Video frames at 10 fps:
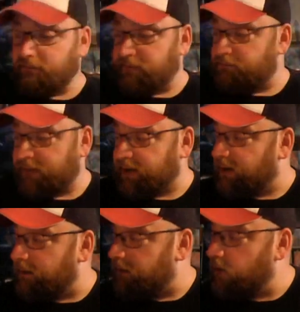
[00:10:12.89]
Been
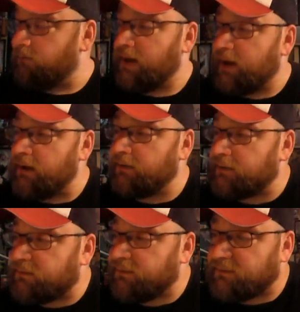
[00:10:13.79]
picking up Old Man
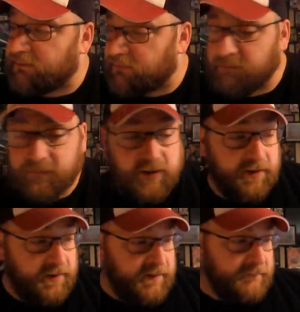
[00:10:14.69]
Logan since issue
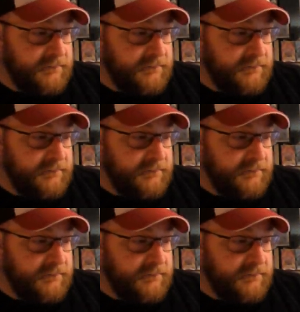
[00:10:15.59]
1.